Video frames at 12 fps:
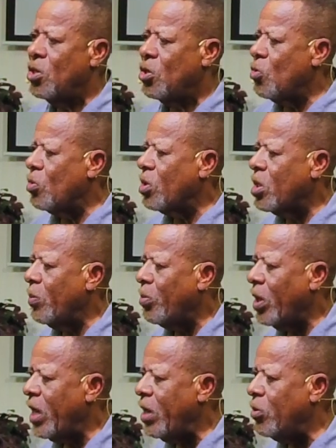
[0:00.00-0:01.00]
you can
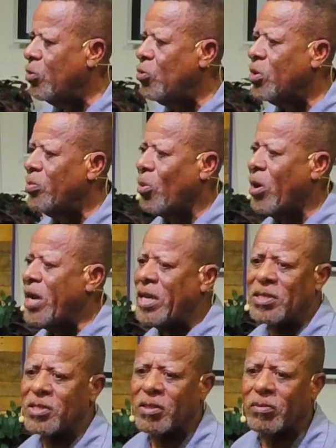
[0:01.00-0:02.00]
complain or you can
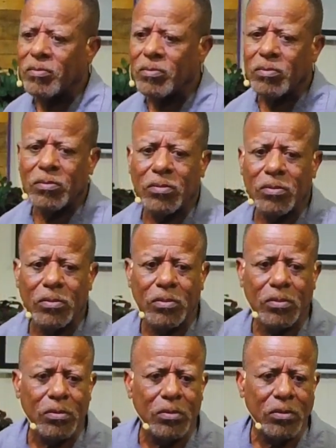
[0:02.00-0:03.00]
praise. Yes.
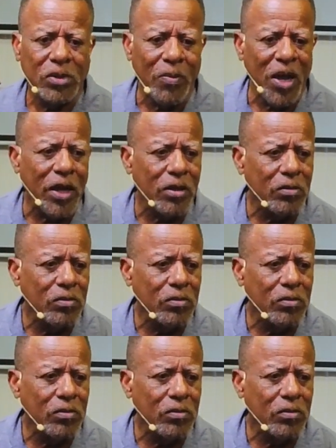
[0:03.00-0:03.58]
Amen.